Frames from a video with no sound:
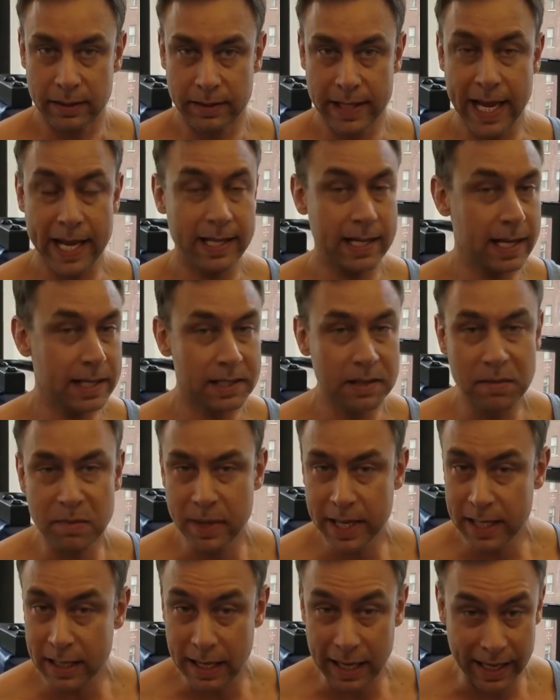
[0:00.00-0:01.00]
That doesn't
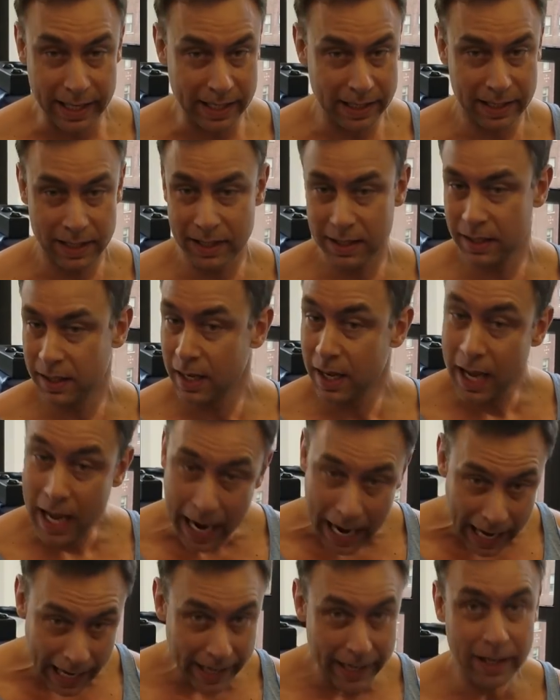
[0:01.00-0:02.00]
mean like
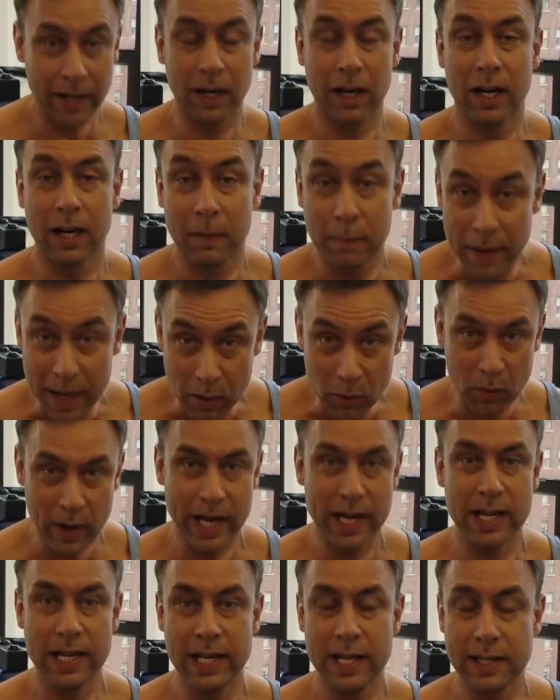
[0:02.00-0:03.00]
IHOP and
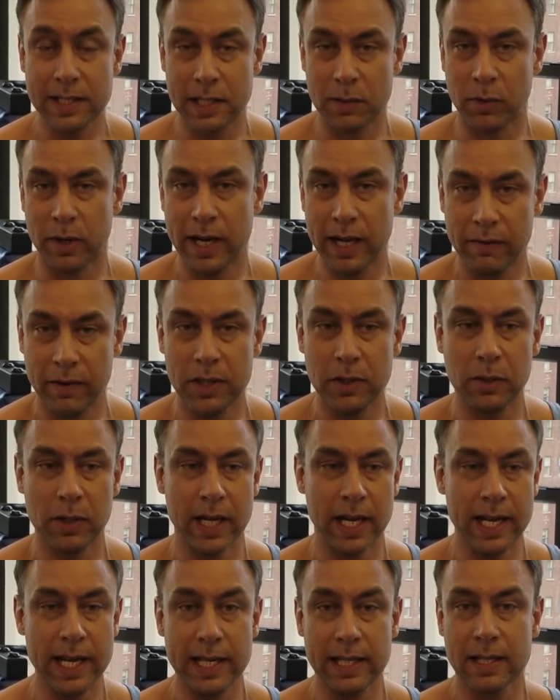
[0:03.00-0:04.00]
Wendy's and whatever you
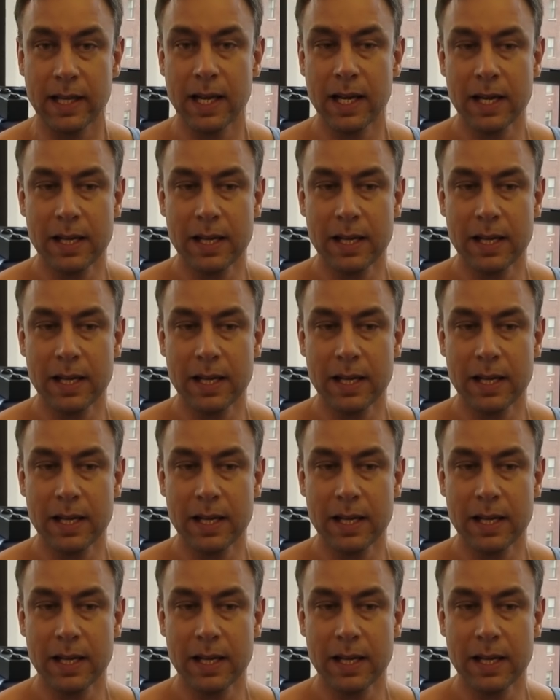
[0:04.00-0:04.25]
can eat.